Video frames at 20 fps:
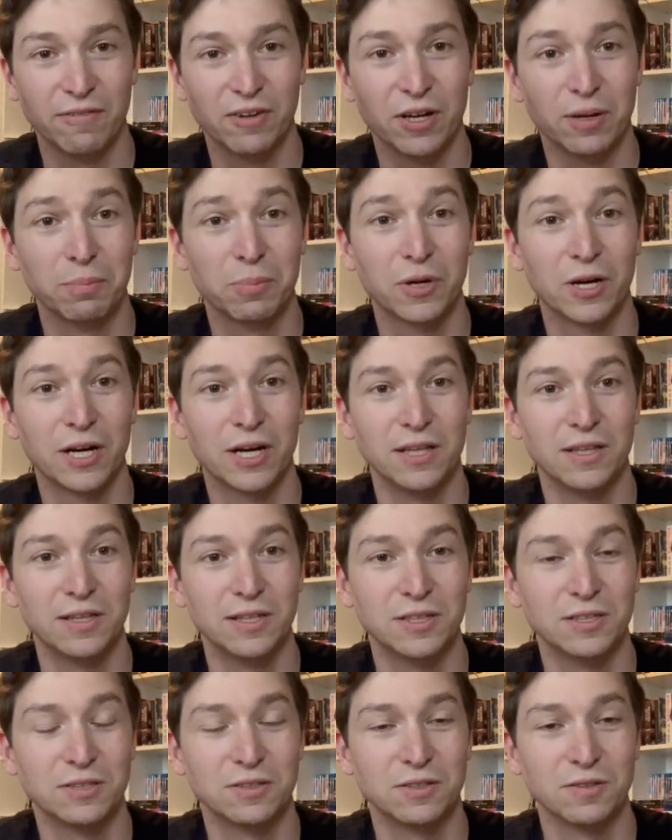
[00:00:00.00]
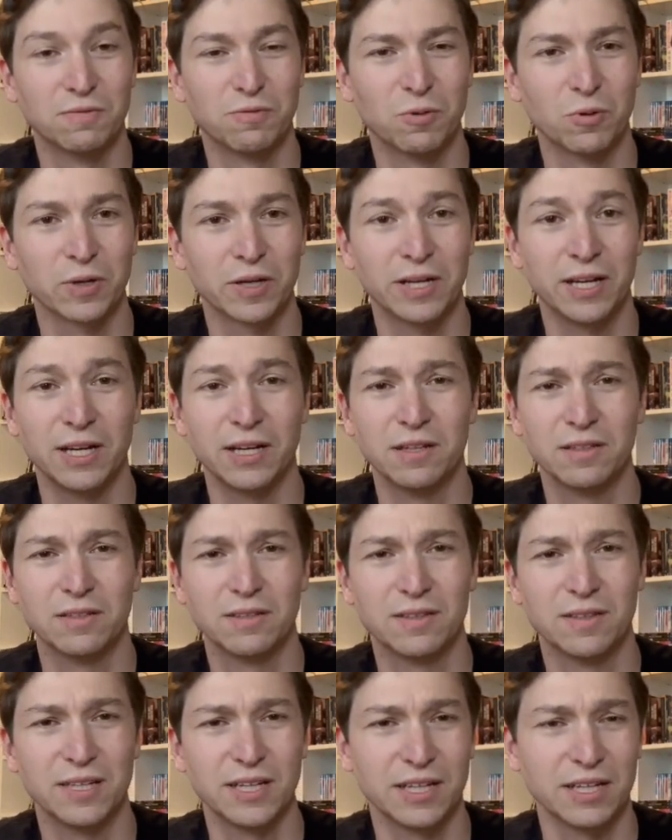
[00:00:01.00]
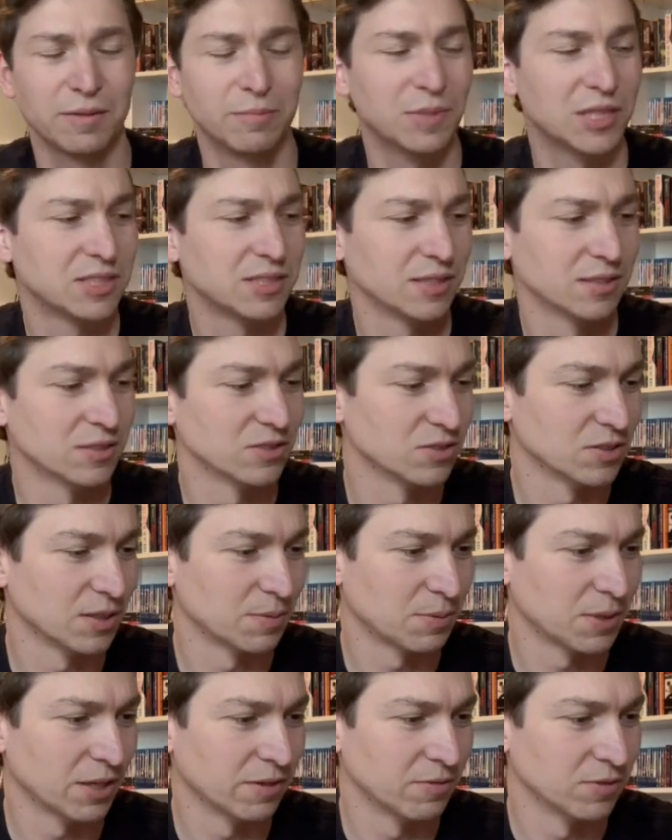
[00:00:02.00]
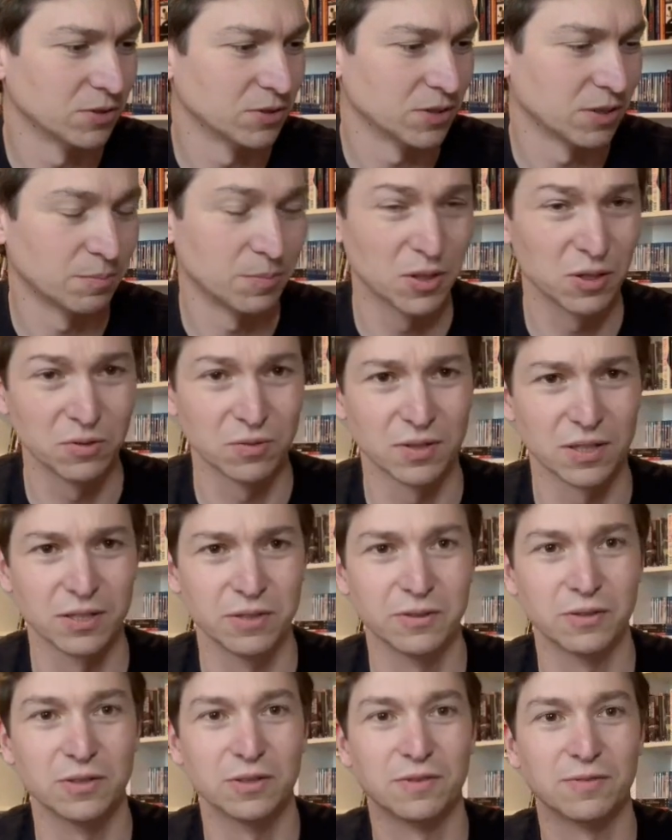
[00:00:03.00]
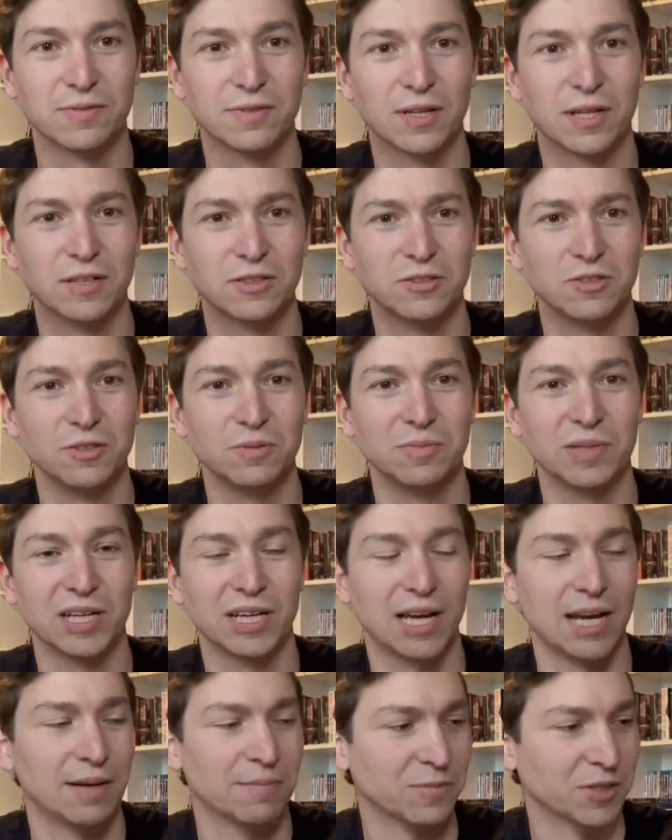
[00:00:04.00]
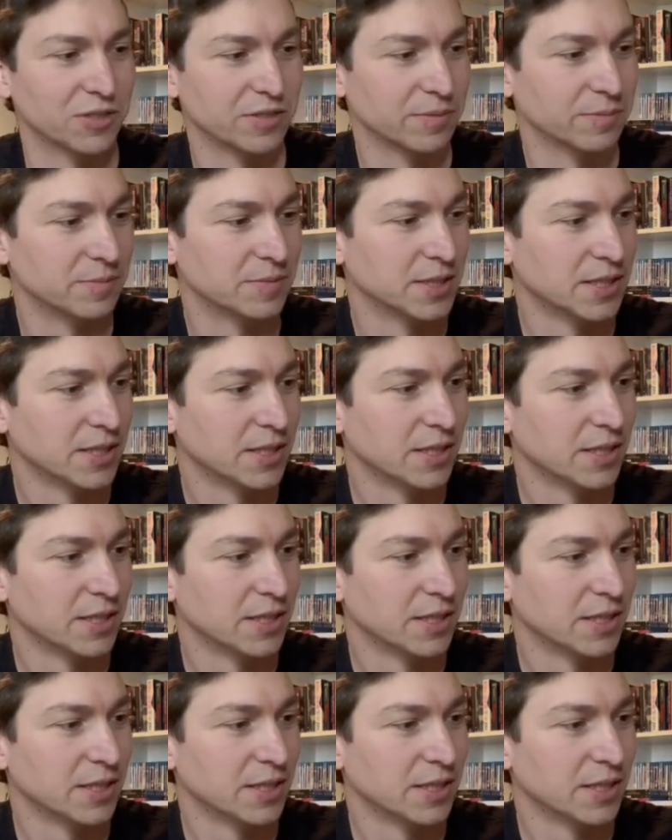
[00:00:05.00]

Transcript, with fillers: upgraded these to 4K. I think I'm missing the slip covers on both. I don't know if I assume they came with them.